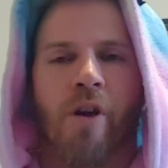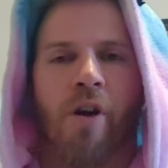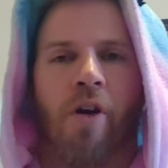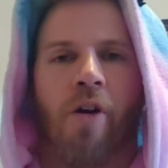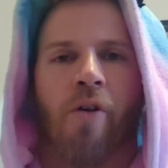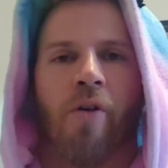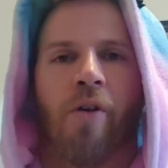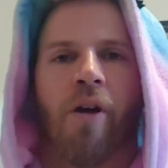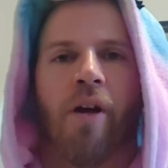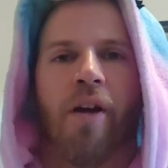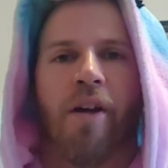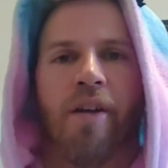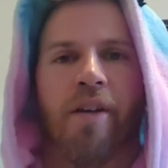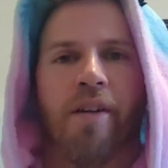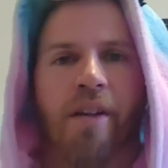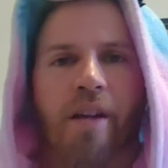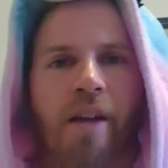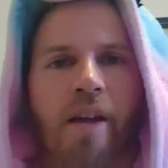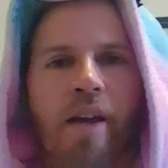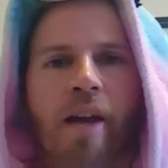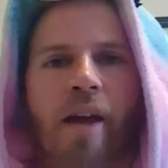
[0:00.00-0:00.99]
All right.
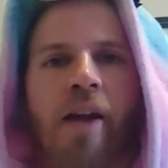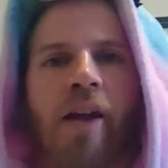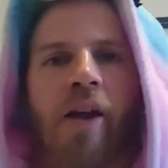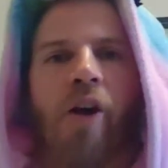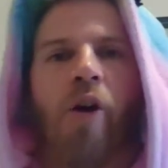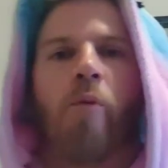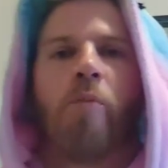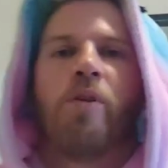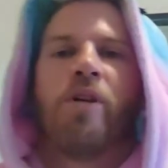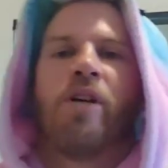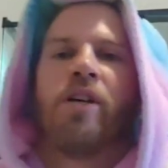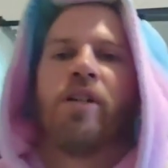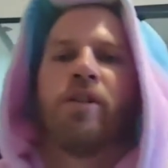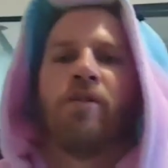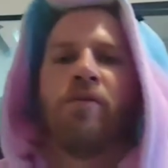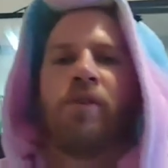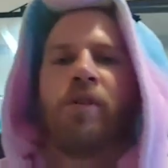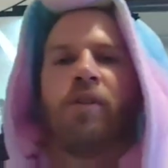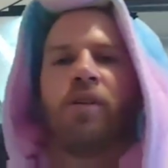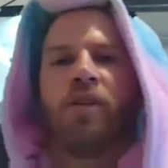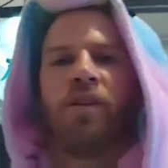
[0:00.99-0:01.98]
I hope you guys
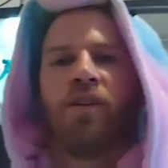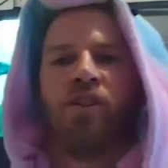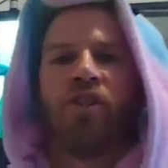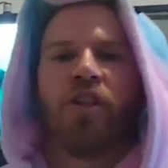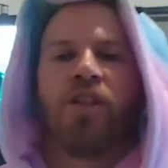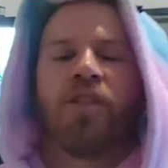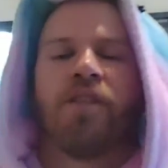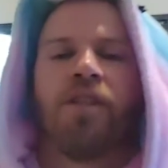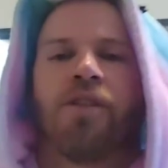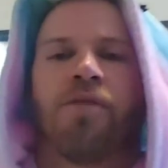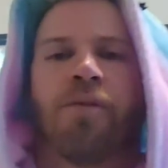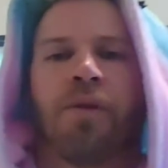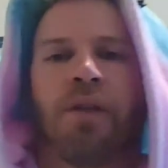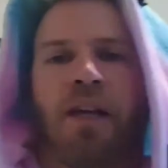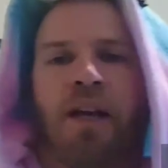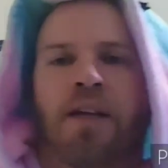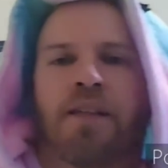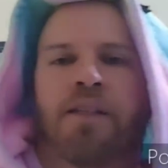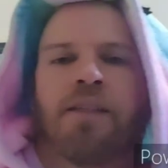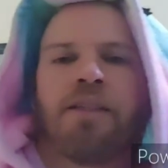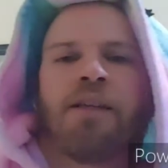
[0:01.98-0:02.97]
are feeling just as
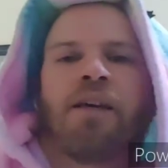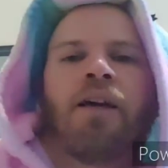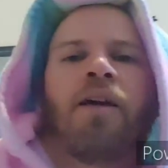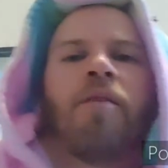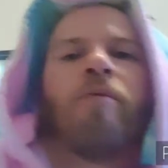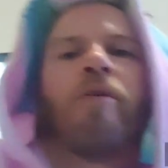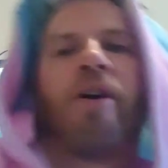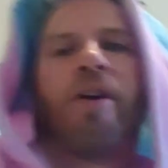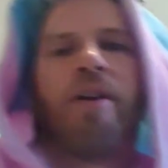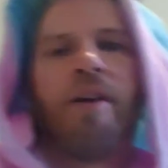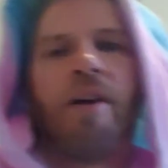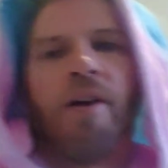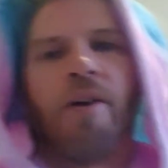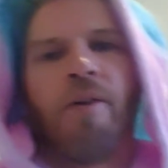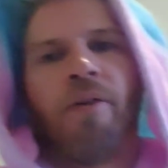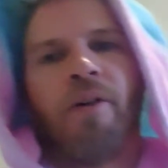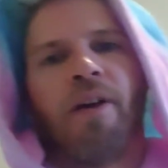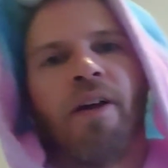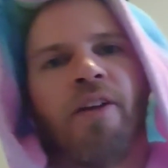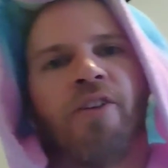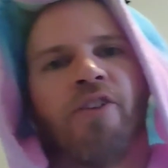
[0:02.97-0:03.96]
relaxed as I am right
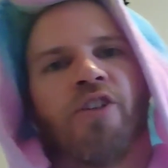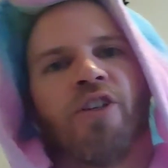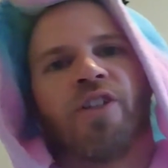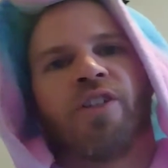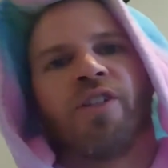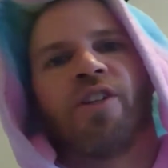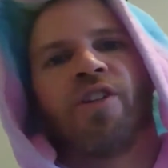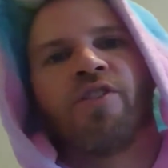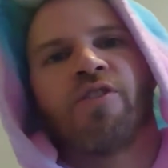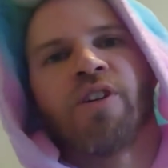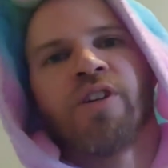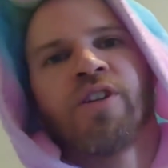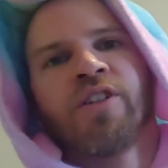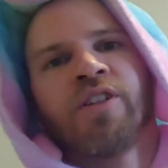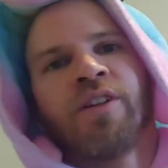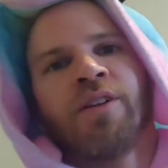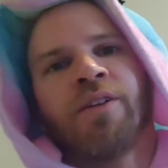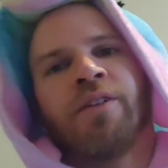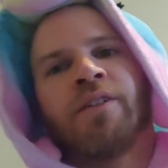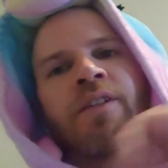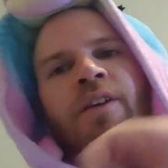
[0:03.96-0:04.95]
now and just as
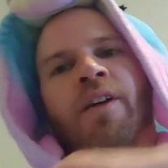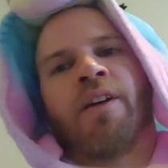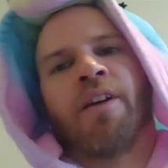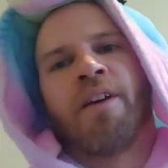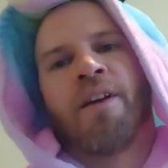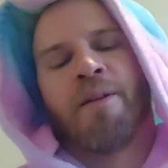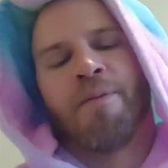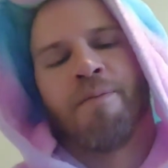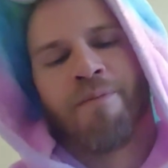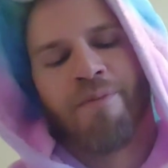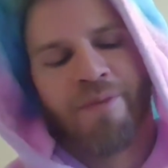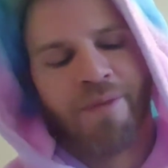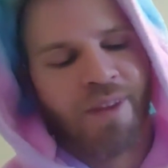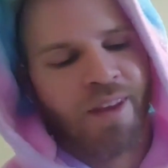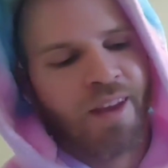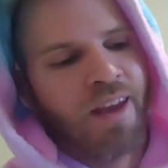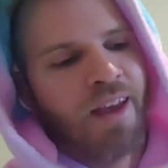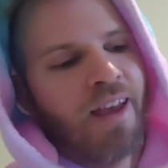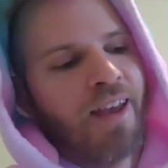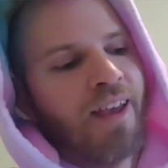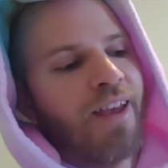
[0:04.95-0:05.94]
stretched out as I am.
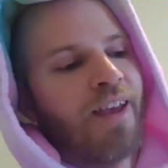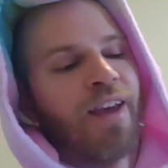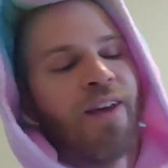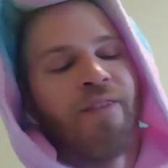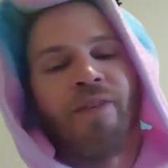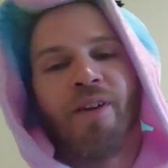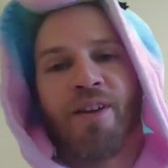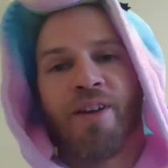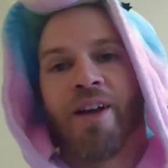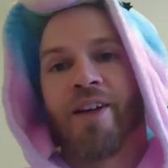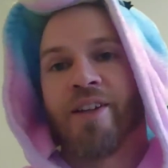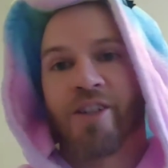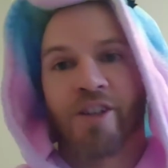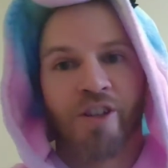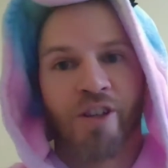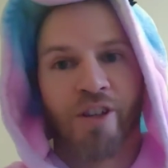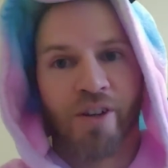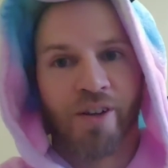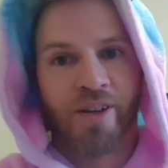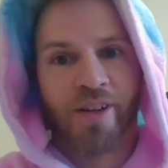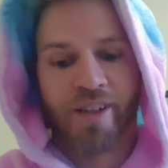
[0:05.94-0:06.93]
If you guys are
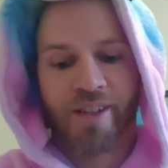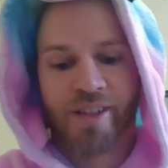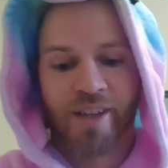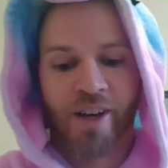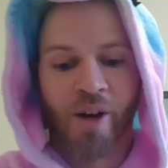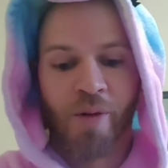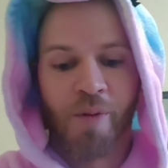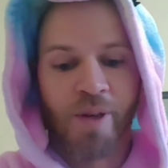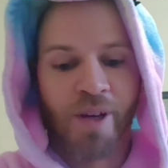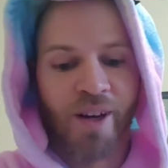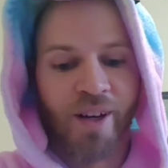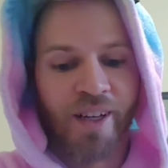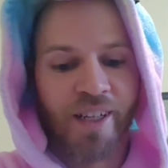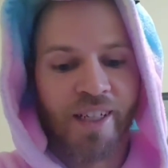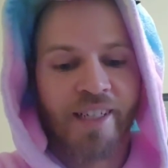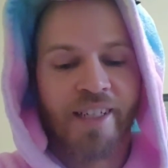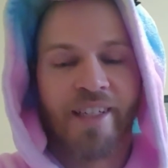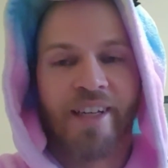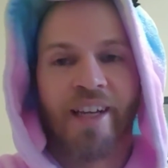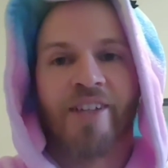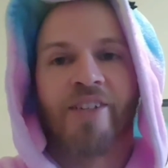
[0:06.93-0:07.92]
curious, I'll be
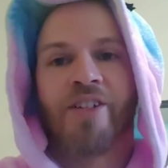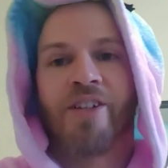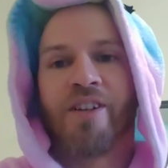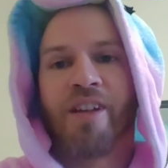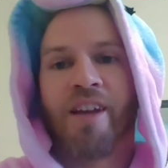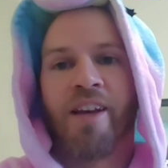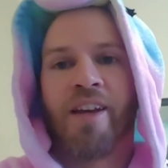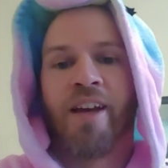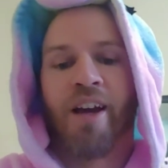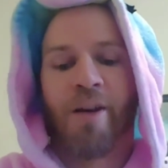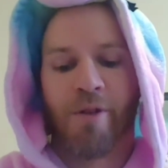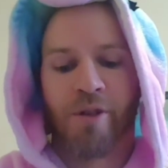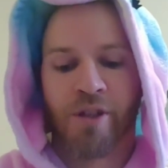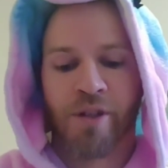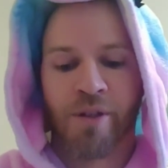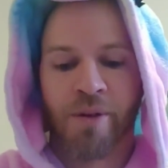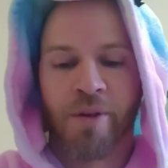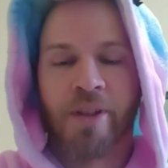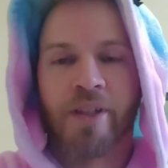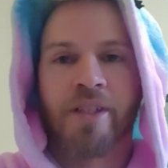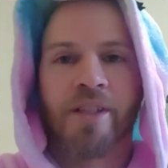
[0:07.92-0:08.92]
honest, yesterday I was
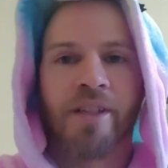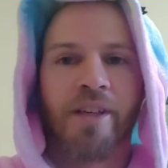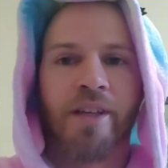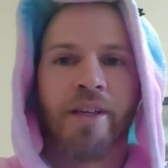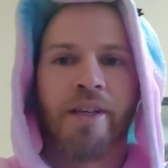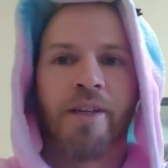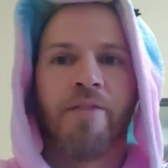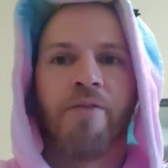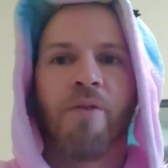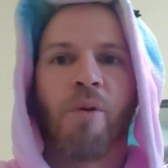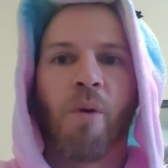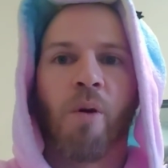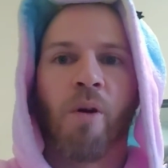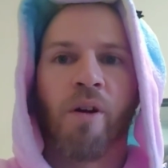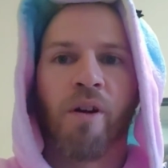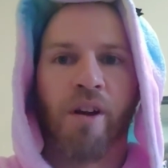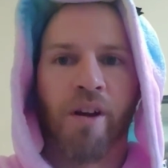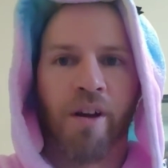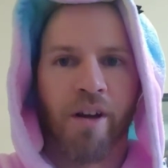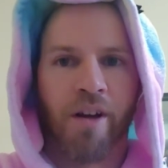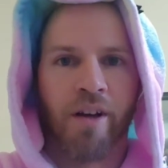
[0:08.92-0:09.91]
doing this thing
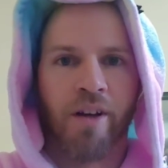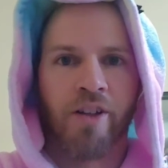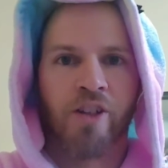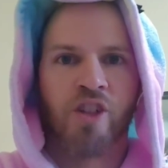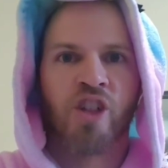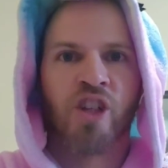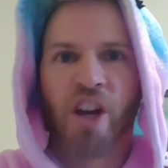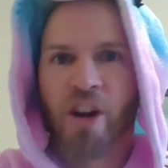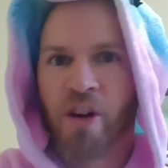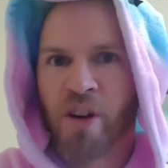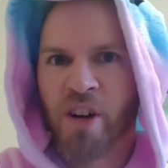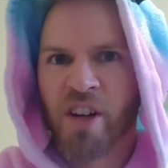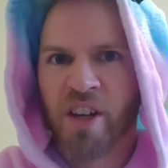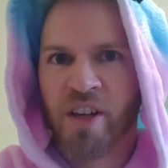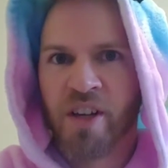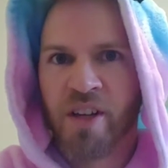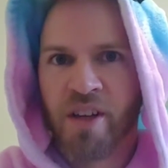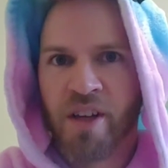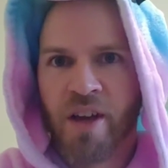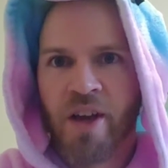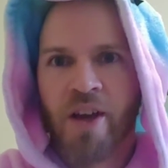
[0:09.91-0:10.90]
for a
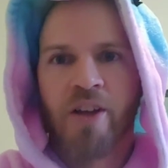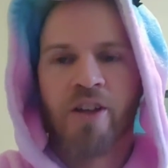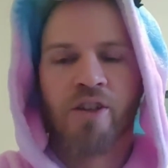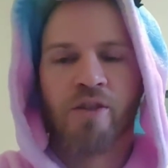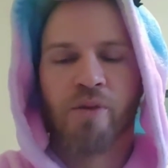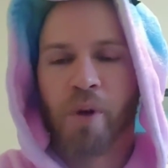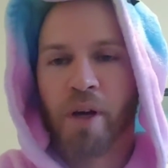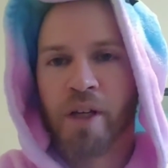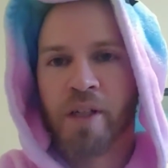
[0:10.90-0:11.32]
charity to